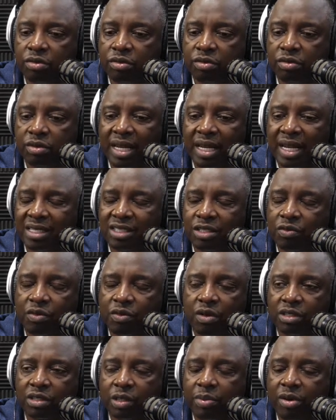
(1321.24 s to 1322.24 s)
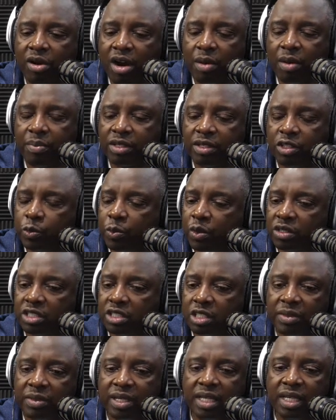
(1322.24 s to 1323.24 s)
that's the wrong department. You're supposed
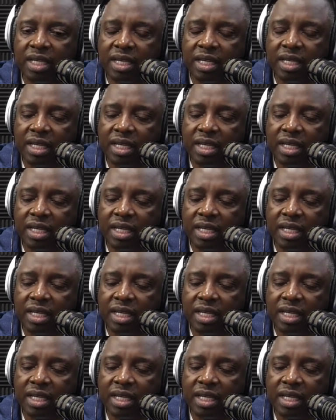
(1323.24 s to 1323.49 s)
to be